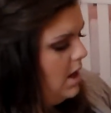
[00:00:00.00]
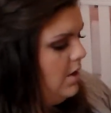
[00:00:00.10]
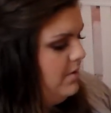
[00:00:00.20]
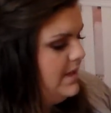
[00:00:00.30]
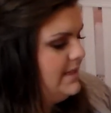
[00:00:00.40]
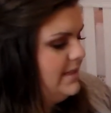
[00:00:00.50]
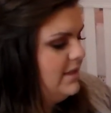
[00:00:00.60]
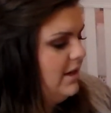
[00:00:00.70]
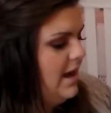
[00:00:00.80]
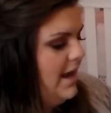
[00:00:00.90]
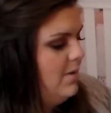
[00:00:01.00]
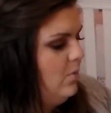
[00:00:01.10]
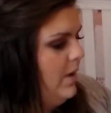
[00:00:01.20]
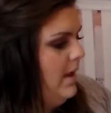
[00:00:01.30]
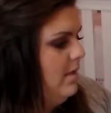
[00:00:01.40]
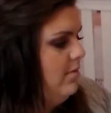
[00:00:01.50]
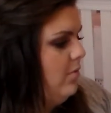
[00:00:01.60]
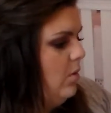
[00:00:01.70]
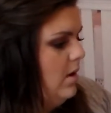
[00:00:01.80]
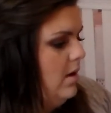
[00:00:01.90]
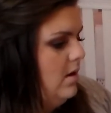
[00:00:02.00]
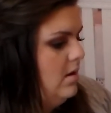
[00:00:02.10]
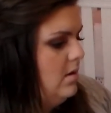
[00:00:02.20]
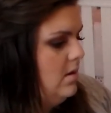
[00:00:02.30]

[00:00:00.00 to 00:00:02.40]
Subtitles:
oh, this is her height and weight for